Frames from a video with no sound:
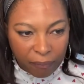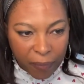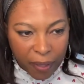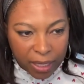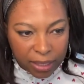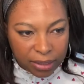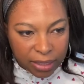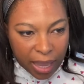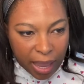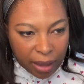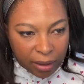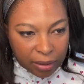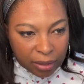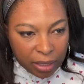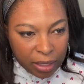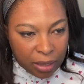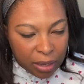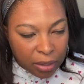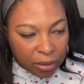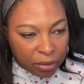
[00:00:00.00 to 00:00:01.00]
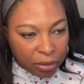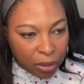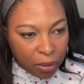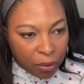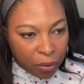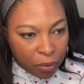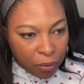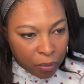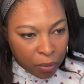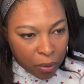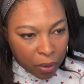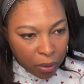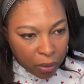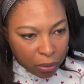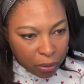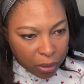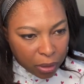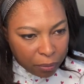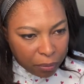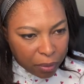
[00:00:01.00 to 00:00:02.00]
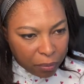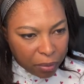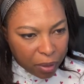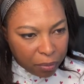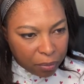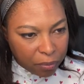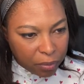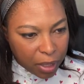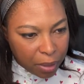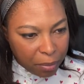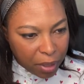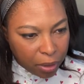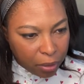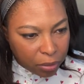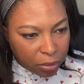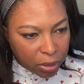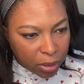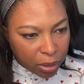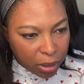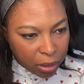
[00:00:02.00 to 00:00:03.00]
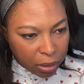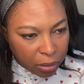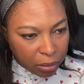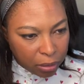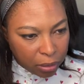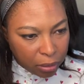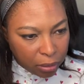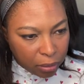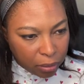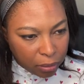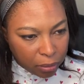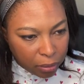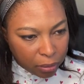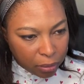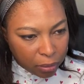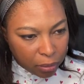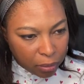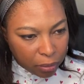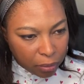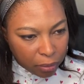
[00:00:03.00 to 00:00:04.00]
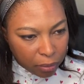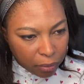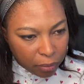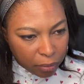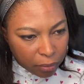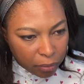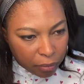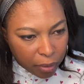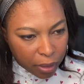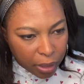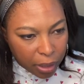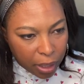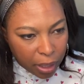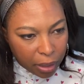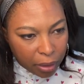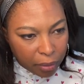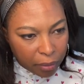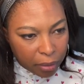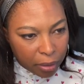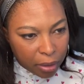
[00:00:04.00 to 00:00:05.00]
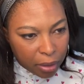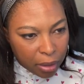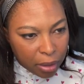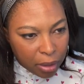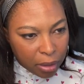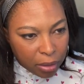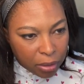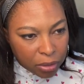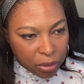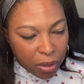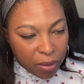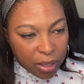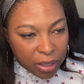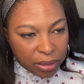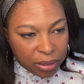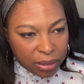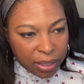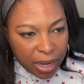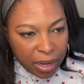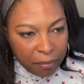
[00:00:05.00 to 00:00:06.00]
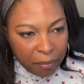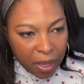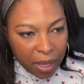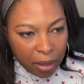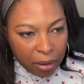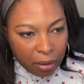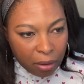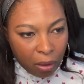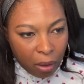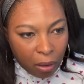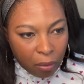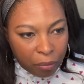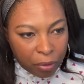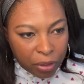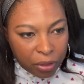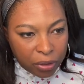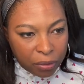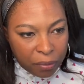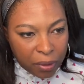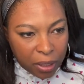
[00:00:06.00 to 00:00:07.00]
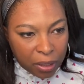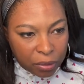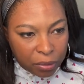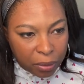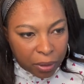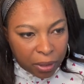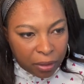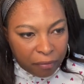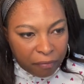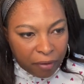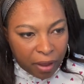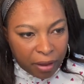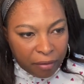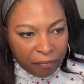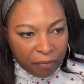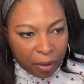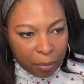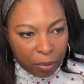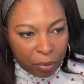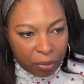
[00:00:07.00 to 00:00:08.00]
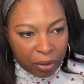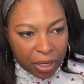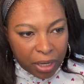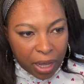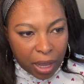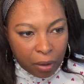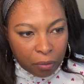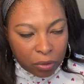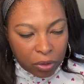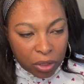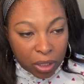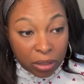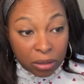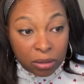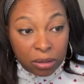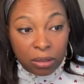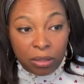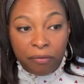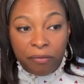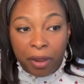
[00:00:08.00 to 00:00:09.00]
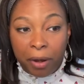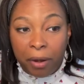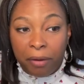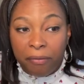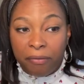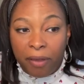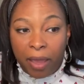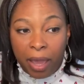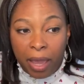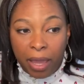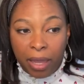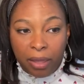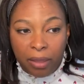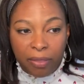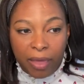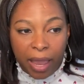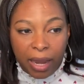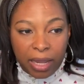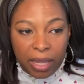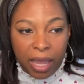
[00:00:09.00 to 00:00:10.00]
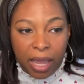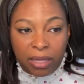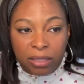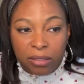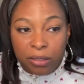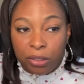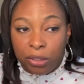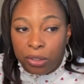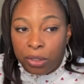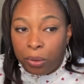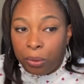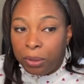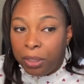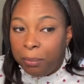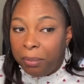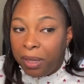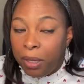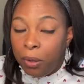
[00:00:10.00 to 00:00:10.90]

Exactly. So, well, let me go to the right here. So the statement, all we're doing is we're going to find February now just to verify that, yes, there should only be